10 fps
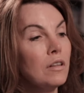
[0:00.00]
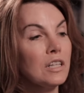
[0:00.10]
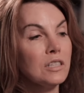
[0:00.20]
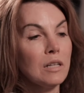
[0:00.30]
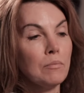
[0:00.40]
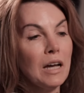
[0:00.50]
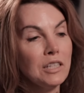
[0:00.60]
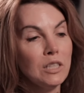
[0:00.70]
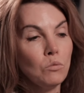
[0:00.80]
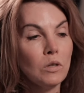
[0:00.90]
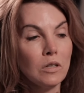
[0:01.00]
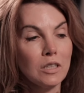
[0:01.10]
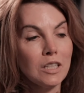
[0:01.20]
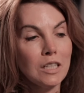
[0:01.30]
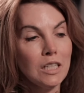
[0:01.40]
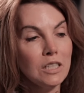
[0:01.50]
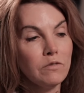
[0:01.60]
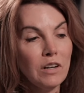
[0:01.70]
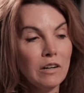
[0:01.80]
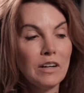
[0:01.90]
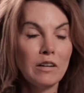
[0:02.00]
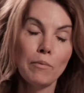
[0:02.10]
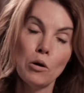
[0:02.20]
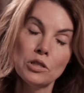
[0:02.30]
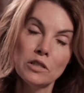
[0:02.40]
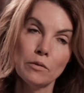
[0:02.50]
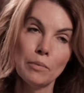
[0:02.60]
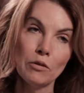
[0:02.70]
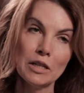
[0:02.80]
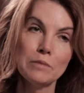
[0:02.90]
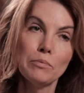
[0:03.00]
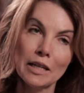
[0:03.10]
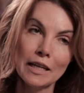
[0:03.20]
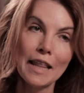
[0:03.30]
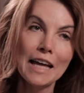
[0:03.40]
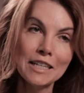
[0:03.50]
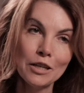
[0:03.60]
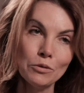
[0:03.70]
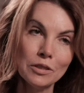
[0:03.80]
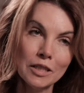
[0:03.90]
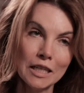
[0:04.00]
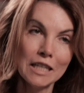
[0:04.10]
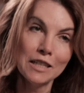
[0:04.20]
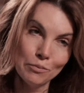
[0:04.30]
the things that my G work is very, very positive about is bringing that out in